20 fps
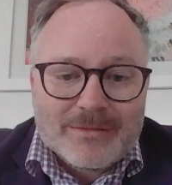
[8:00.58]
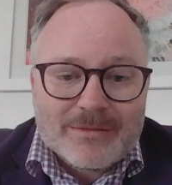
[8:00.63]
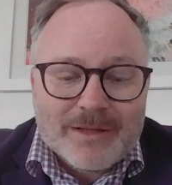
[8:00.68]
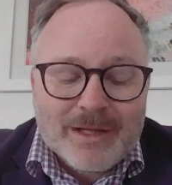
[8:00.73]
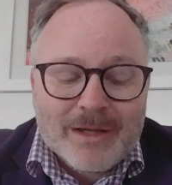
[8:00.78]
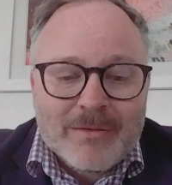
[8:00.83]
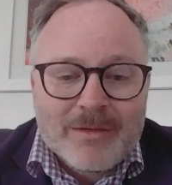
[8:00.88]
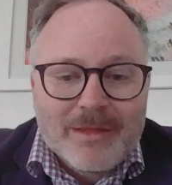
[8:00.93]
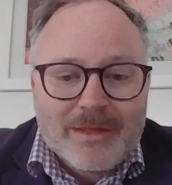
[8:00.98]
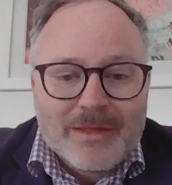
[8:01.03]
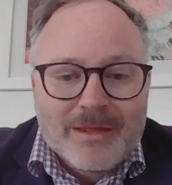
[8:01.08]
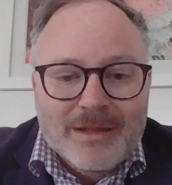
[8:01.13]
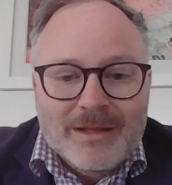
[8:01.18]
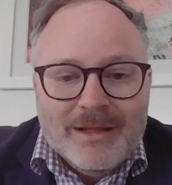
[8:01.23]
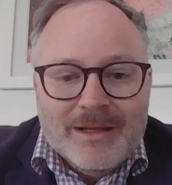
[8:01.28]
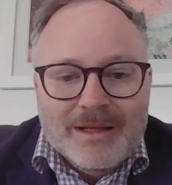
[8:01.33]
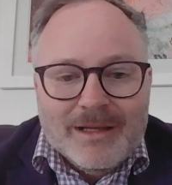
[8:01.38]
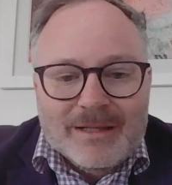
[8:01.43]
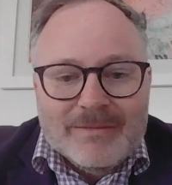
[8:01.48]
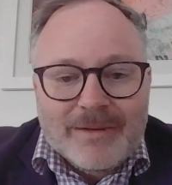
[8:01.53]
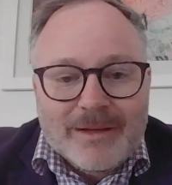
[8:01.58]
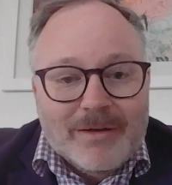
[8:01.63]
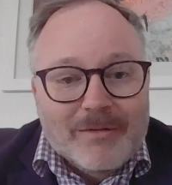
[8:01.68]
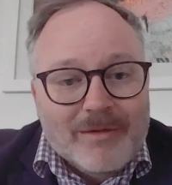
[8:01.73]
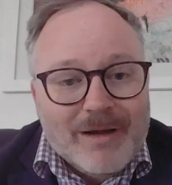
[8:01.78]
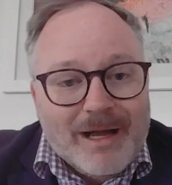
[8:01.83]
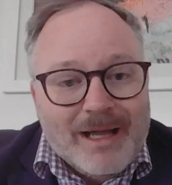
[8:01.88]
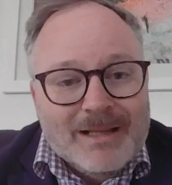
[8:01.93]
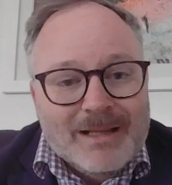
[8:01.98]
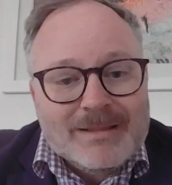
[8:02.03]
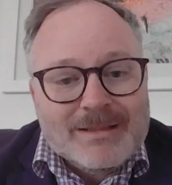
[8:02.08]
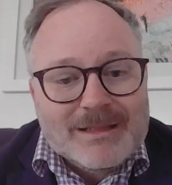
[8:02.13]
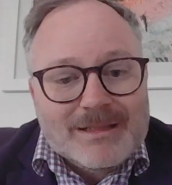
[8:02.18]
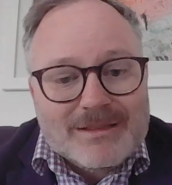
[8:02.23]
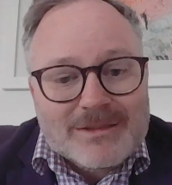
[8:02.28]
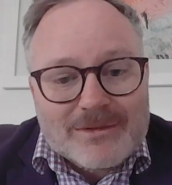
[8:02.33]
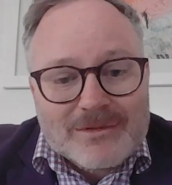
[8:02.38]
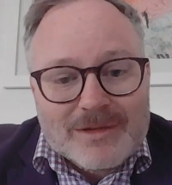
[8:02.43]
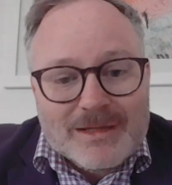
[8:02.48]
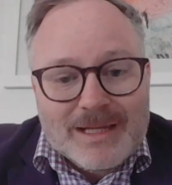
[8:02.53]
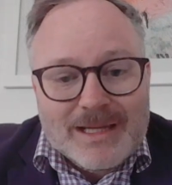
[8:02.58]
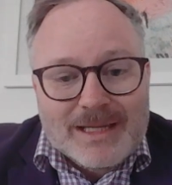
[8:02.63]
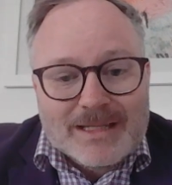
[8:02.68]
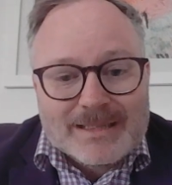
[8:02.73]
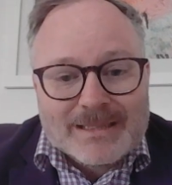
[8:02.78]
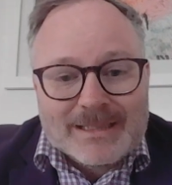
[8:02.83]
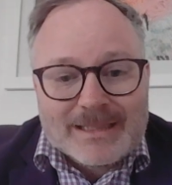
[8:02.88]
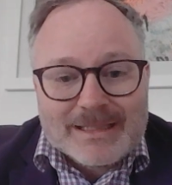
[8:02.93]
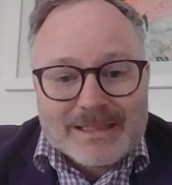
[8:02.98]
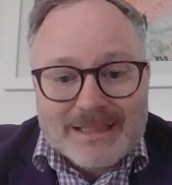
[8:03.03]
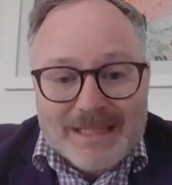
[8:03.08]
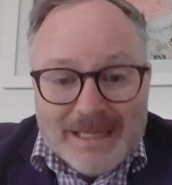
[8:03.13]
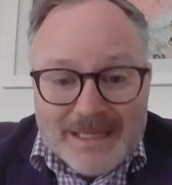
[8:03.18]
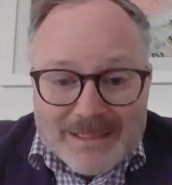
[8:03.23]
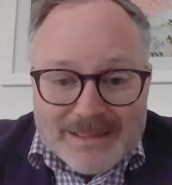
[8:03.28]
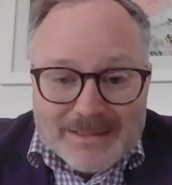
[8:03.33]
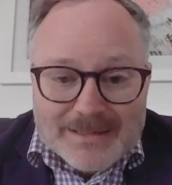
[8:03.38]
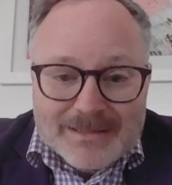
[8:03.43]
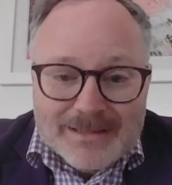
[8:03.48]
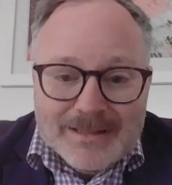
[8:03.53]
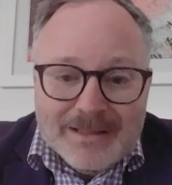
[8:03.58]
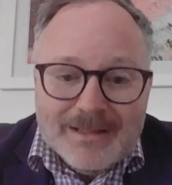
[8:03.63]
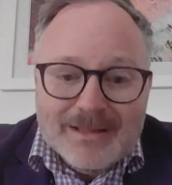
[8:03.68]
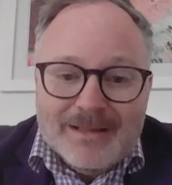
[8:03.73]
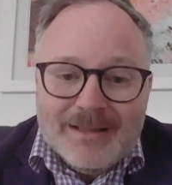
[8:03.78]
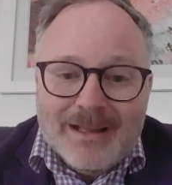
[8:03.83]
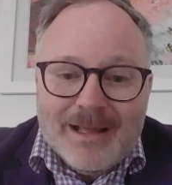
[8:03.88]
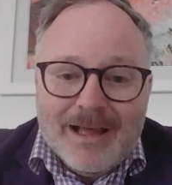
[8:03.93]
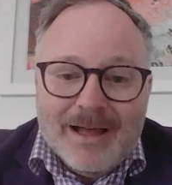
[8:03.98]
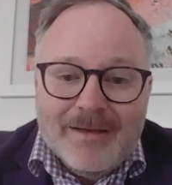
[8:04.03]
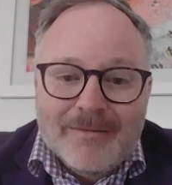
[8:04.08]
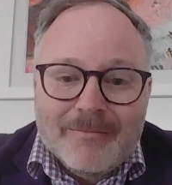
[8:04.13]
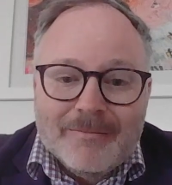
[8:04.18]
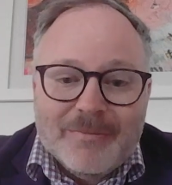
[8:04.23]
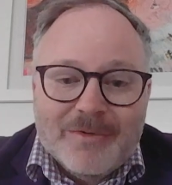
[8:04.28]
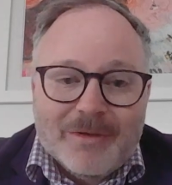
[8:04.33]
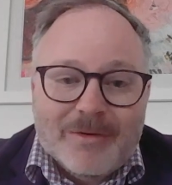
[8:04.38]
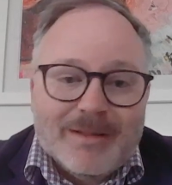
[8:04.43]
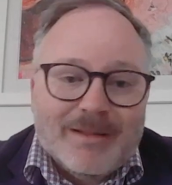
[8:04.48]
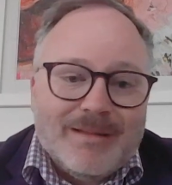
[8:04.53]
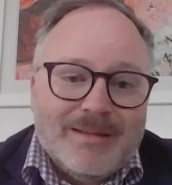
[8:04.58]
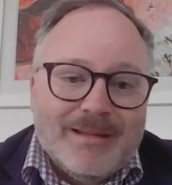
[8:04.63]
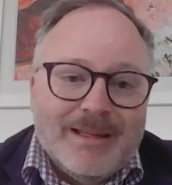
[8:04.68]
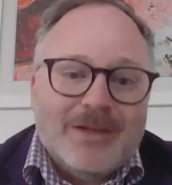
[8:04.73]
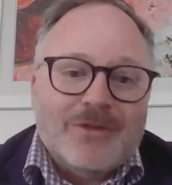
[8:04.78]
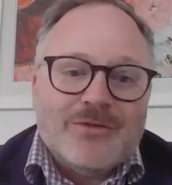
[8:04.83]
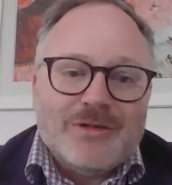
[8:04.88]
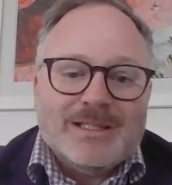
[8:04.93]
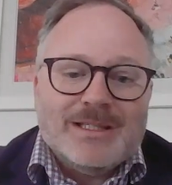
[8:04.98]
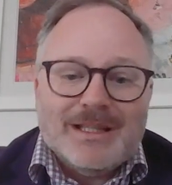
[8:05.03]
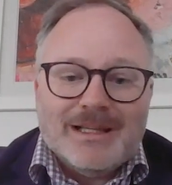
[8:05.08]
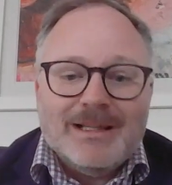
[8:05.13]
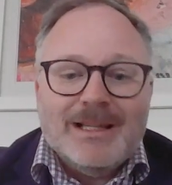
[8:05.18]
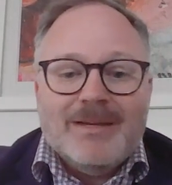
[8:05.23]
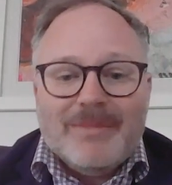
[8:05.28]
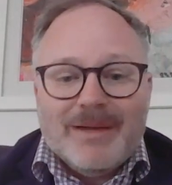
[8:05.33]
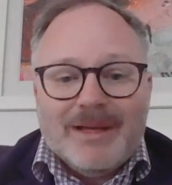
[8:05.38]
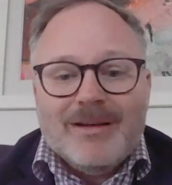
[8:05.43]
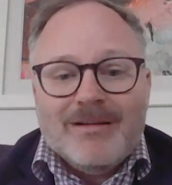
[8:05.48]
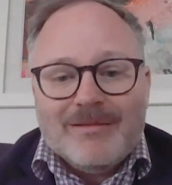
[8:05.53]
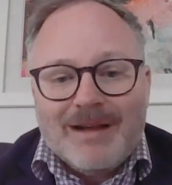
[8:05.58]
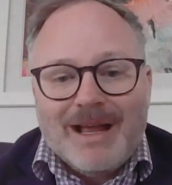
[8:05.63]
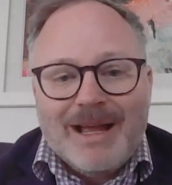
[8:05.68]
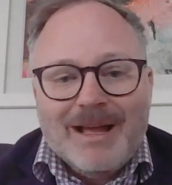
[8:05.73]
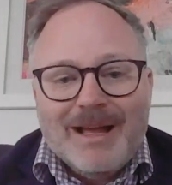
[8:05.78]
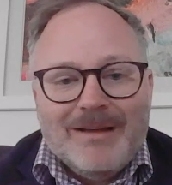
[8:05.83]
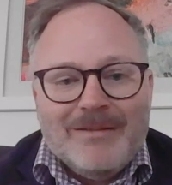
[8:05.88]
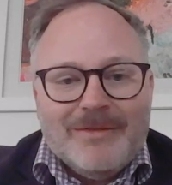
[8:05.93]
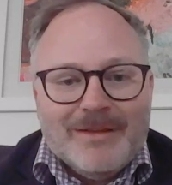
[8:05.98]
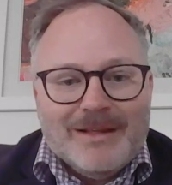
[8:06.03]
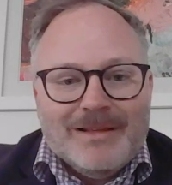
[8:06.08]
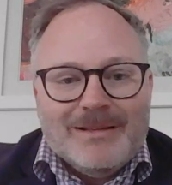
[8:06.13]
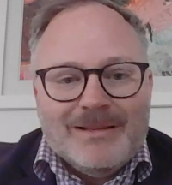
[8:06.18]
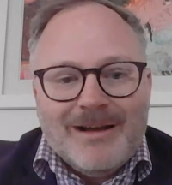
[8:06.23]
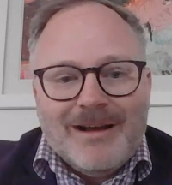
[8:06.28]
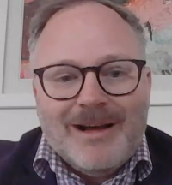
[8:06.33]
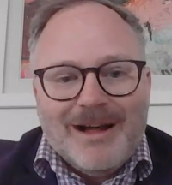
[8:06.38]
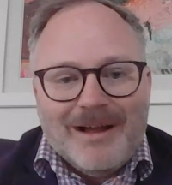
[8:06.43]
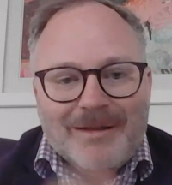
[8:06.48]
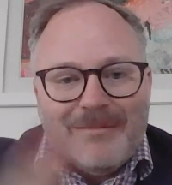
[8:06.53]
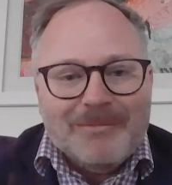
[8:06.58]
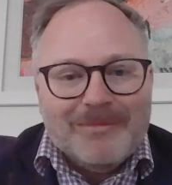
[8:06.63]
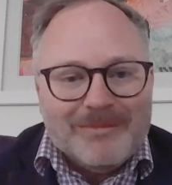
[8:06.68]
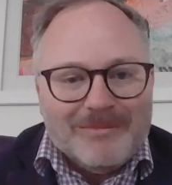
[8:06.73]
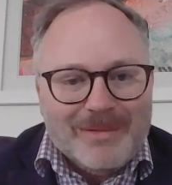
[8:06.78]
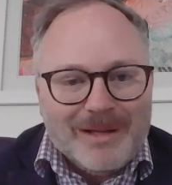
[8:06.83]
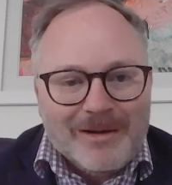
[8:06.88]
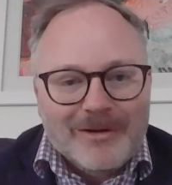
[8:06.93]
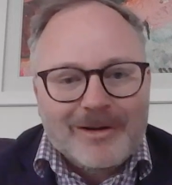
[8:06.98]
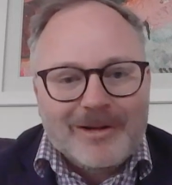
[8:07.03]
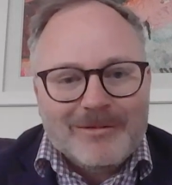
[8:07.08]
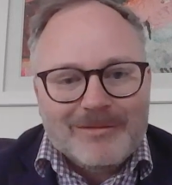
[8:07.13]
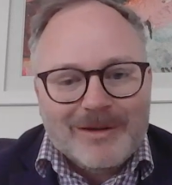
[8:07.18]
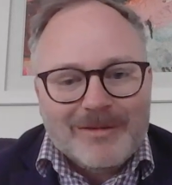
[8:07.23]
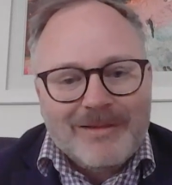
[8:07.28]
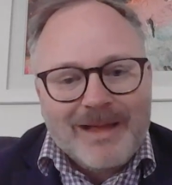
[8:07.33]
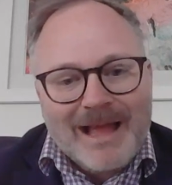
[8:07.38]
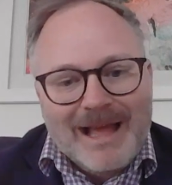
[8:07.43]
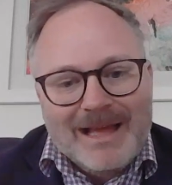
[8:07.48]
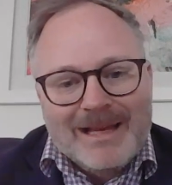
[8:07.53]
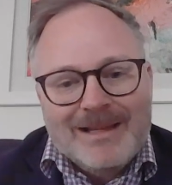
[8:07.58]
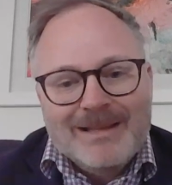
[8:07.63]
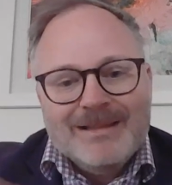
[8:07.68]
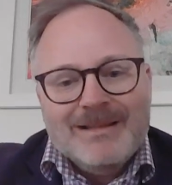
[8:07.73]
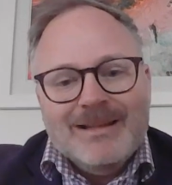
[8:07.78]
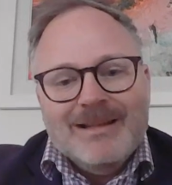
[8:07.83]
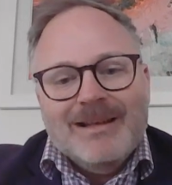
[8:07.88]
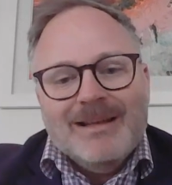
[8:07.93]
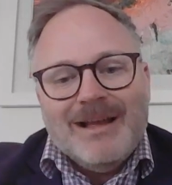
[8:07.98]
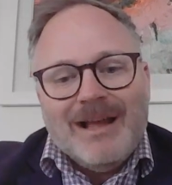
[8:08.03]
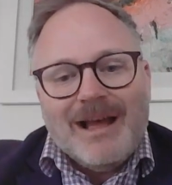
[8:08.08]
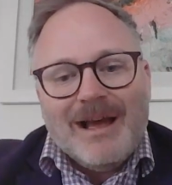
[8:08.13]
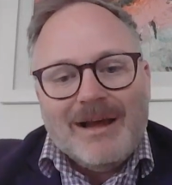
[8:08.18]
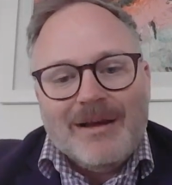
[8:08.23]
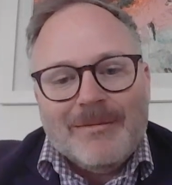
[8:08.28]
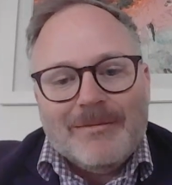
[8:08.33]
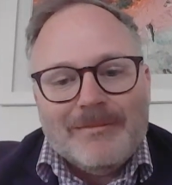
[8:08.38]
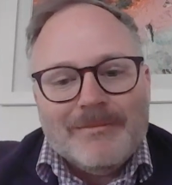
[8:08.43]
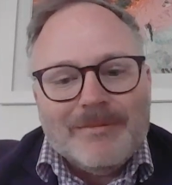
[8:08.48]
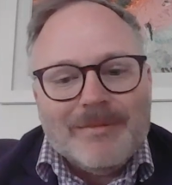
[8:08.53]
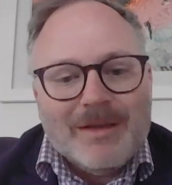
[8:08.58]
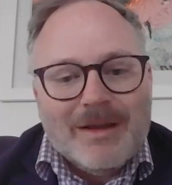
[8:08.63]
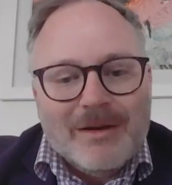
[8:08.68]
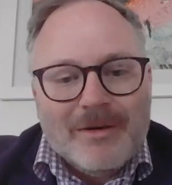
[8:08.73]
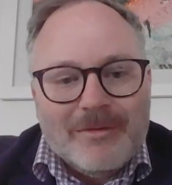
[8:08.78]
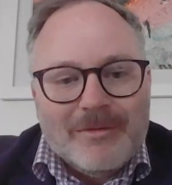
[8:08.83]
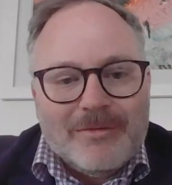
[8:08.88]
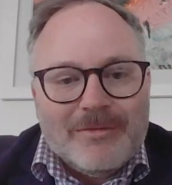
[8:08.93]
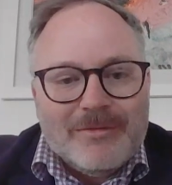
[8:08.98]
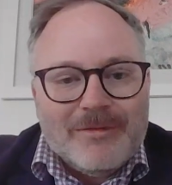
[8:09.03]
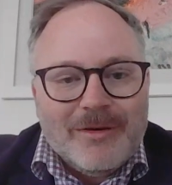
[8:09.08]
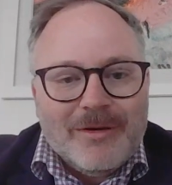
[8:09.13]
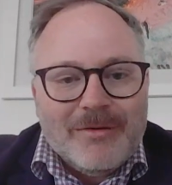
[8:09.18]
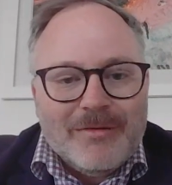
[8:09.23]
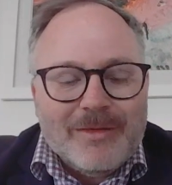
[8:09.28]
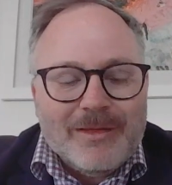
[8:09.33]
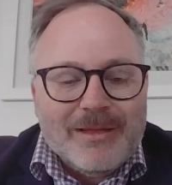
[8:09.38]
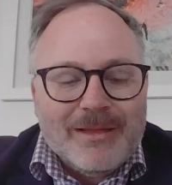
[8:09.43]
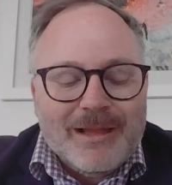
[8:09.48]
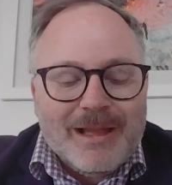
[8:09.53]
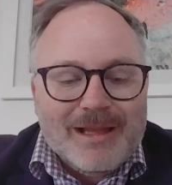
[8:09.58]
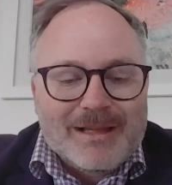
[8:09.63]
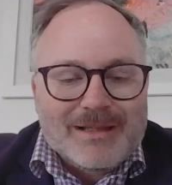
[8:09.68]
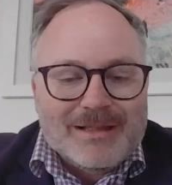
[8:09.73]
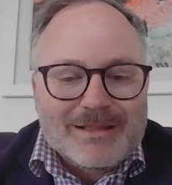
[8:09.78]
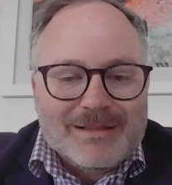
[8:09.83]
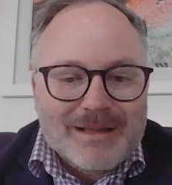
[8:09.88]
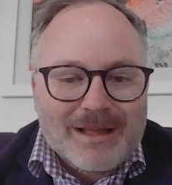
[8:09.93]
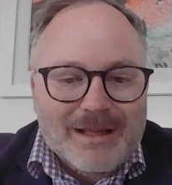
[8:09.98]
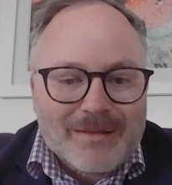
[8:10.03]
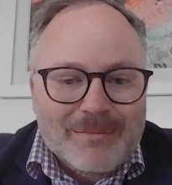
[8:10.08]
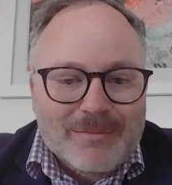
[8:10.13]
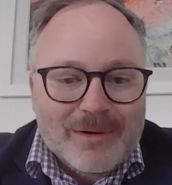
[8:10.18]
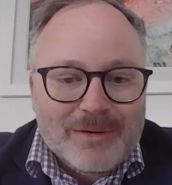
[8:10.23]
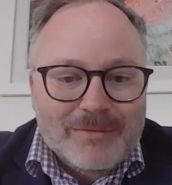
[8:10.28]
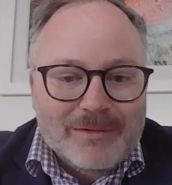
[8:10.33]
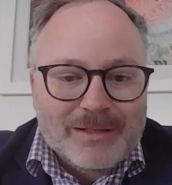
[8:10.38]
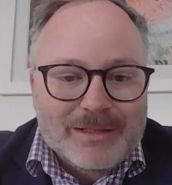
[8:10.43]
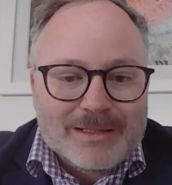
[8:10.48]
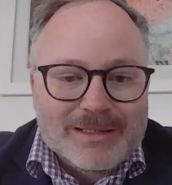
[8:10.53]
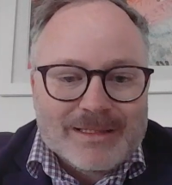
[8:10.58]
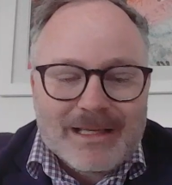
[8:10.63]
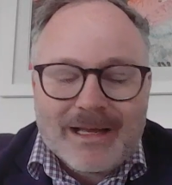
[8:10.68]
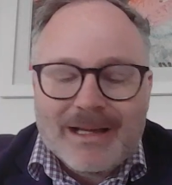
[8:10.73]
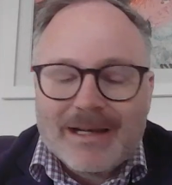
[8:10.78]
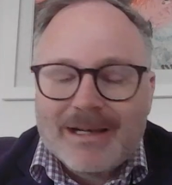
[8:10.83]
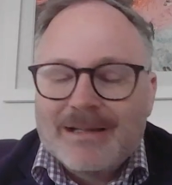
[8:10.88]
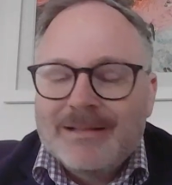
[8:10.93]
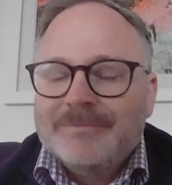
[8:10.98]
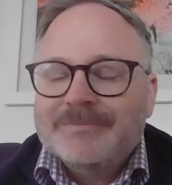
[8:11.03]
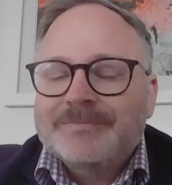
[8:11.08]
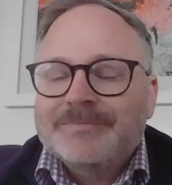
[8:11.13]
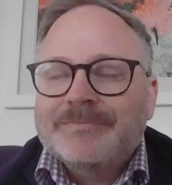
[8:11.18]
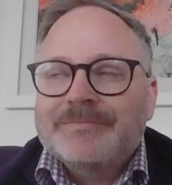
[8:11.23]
health. It's been around since 2006. So it's interestingly been around for the time period we've had of the last prevalence data.